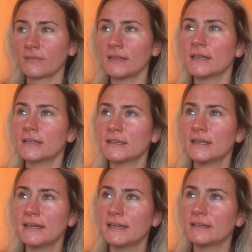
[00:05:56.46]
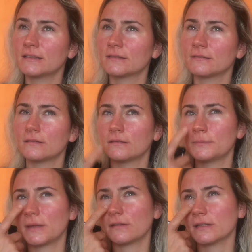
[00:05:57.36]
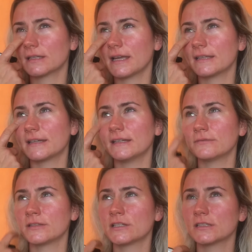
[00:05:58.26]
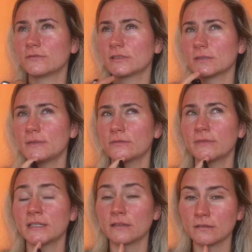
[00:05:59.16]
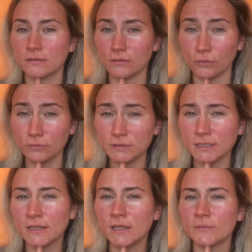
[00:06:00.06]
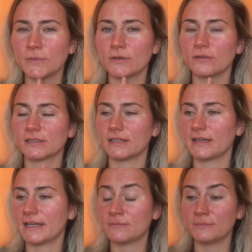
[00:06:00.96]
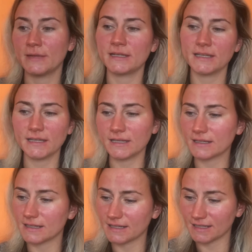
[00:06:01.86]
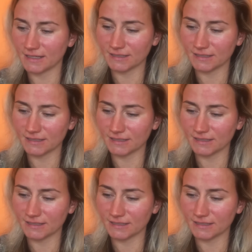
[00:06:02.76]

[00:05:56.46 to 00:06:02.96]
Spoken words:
And I had a period like that when Jess was about 1 year old, because I had many clicking